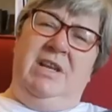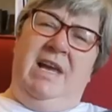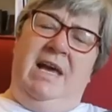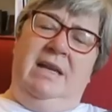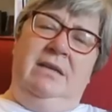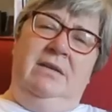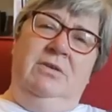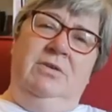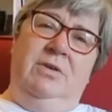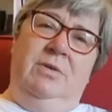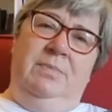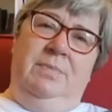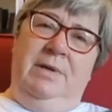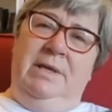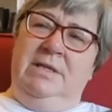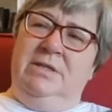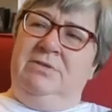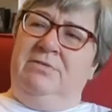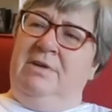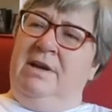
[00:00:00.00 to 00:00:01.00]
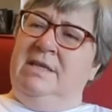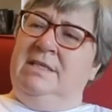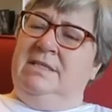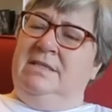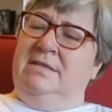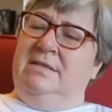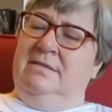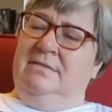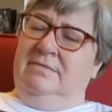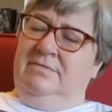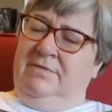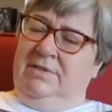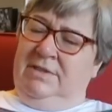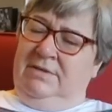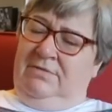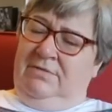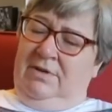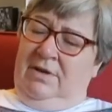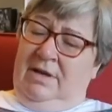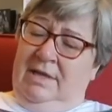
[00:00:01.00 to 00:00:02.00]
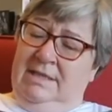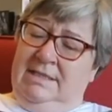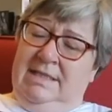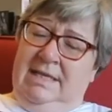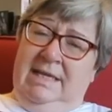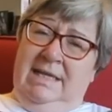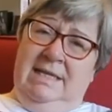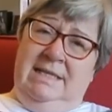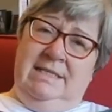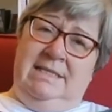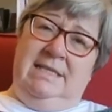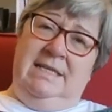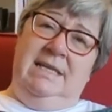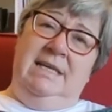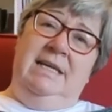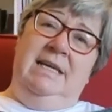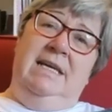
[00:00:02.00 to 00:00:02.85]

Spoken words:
I had a look on Pinterest for different ideas.